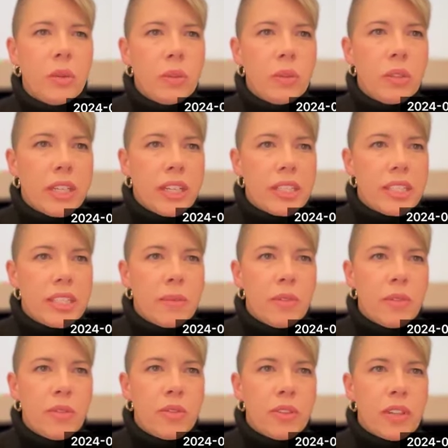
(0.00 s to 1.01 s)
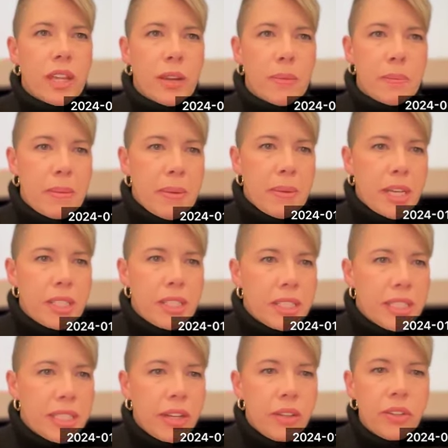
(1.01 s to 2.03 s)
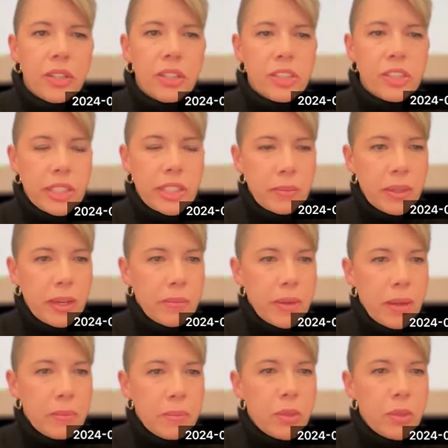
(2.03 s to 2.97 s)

look at some of like my boss's calendar, Jeremy, I'm not